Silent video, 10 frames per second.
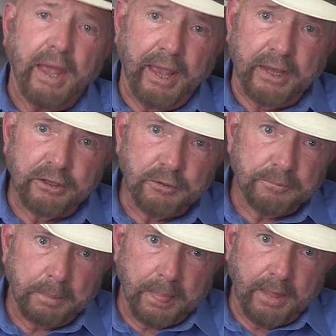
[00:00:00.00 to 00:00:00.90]
And
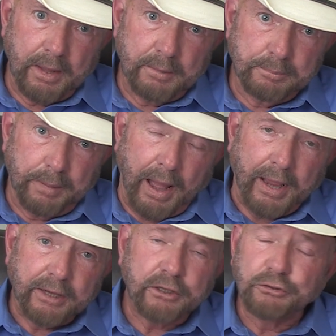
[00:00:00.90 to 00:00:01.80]

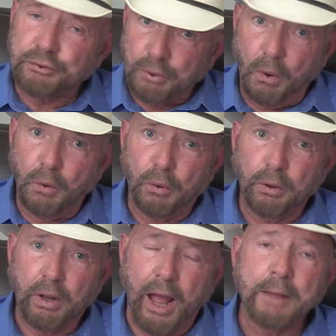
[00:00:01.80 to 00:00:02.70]
by
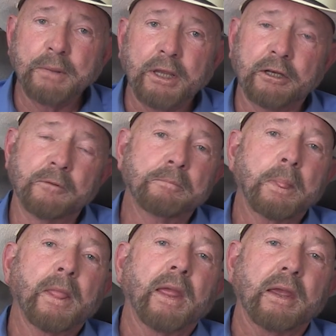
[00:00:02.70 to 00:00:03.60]
control, I mean,
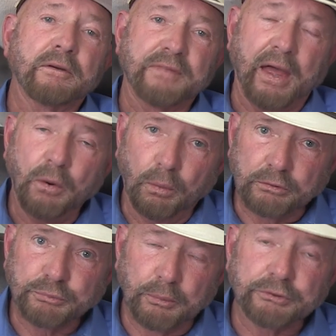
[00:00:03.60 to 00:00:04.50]
if that
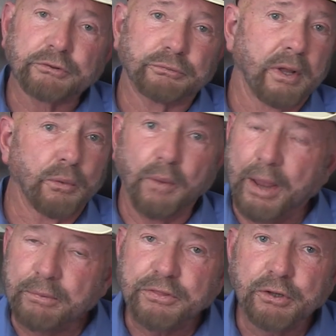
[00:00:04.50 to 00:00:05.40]
horse wants to run away
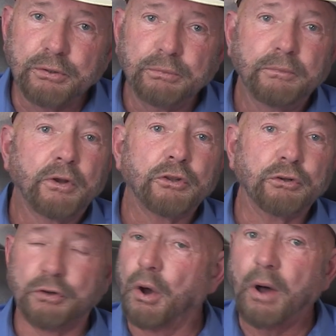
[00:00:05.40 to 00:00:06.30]
with you, you
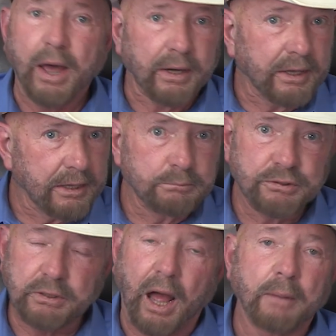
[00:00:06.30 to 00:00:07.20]
know how to get him
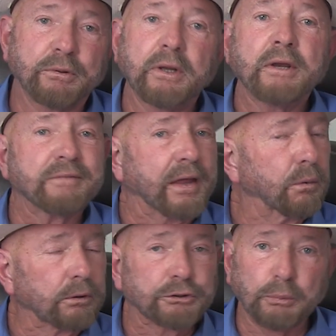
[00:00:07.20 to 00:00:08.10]
stopped. If that
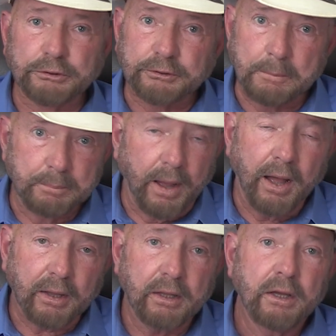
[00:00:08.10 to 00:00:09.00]
horse wants to
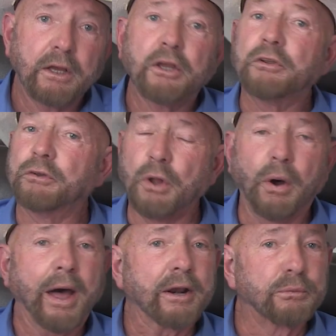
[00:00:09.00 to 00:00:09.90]
buck, you know
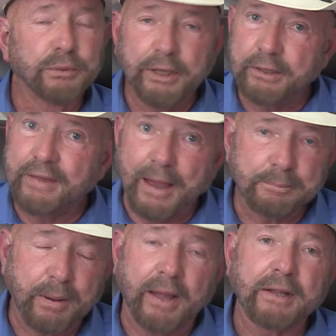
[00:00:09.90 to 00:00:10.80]
how to read that
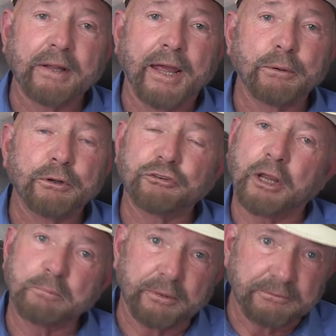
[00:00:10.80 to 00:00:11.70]
body language
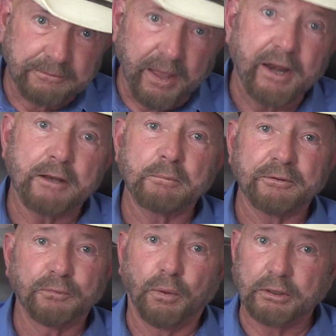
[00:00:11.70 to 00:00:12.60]
and prevent it
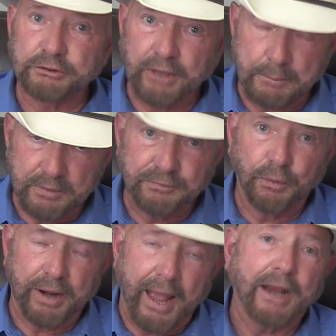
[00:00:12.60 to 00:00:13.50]
before
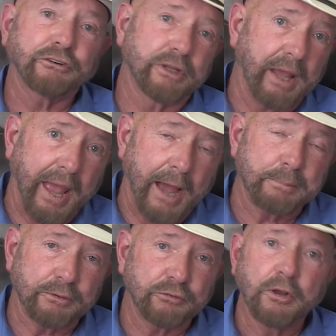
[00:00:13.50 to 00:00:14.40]
it actually
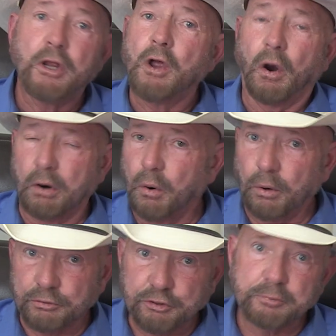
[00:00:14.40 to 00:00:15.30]
happens. Or a
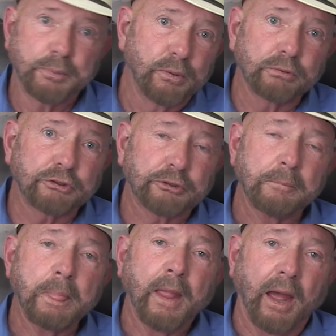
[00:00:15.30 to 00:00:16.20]
horse spooks
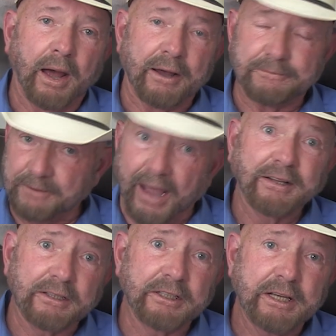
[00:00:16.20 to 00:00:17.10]

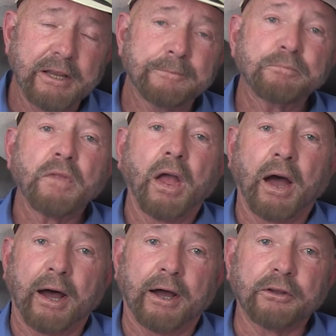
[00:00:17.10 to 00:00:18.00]
violently,
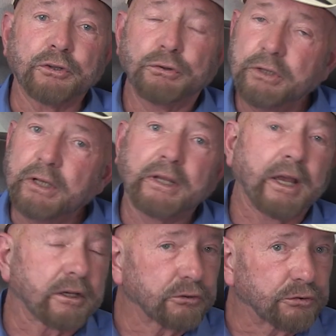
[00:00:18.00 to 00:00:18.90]
you need to
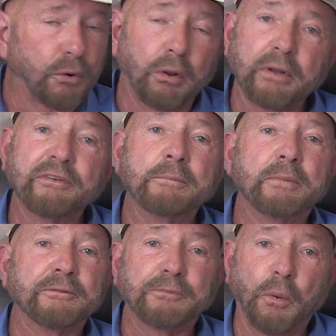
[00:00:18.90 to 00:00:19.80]
get control of him
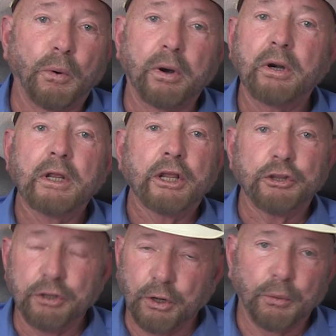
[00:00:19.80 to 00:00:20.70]
before
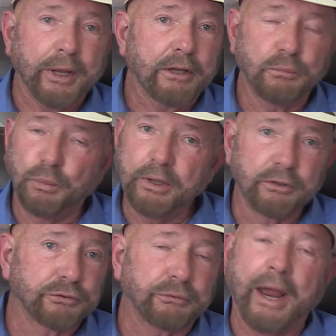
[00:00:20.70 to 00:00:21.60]
he
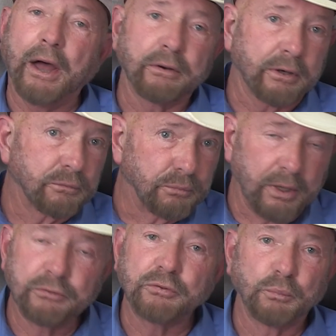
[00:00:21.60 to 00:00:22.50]
wheels around and
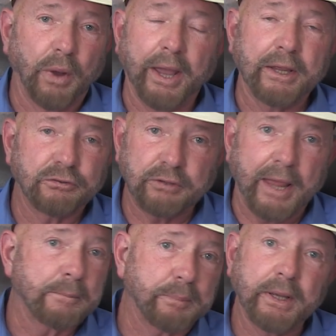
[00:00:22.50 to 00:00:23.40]
runs away
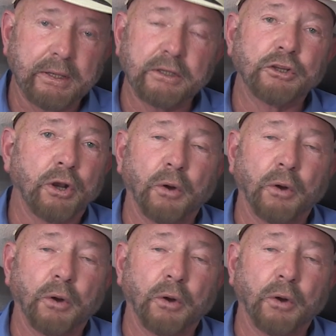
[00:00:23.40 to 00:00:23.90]
stampeding.